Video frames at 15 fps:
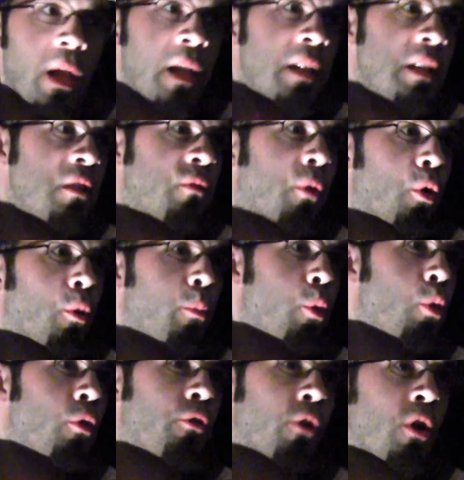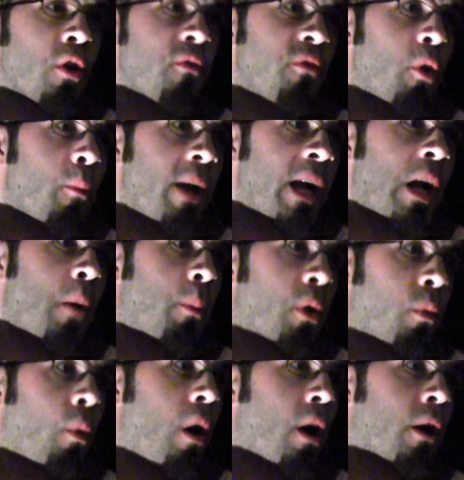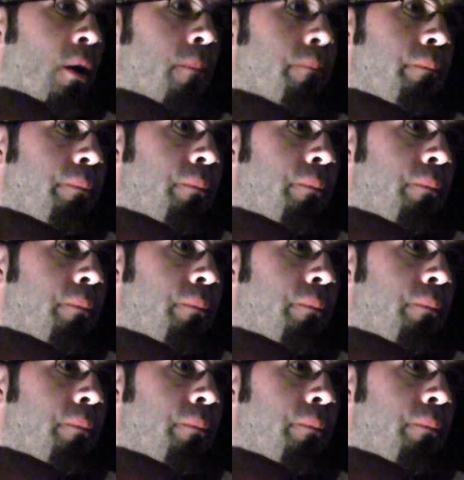and these vernal pools are going to fill back up with water.